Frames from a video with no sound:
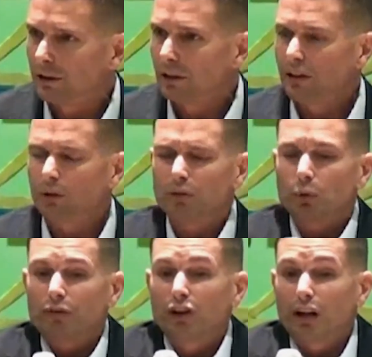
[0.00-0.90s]
They don't even know
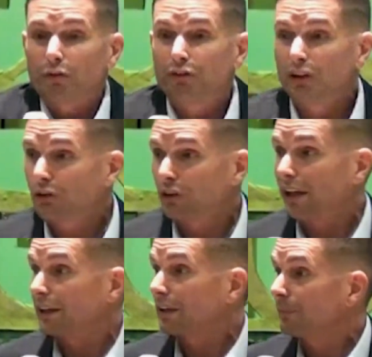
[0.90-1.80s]
what love feels
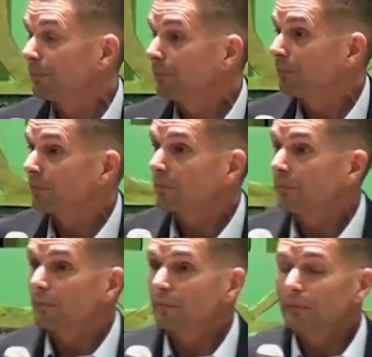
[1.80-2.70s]
like.
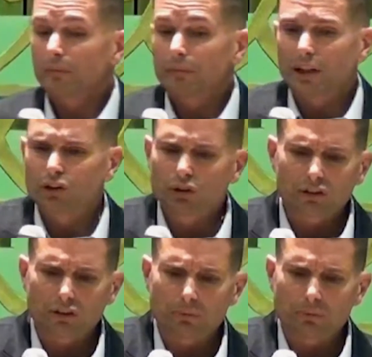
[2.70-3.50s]
And she looked at me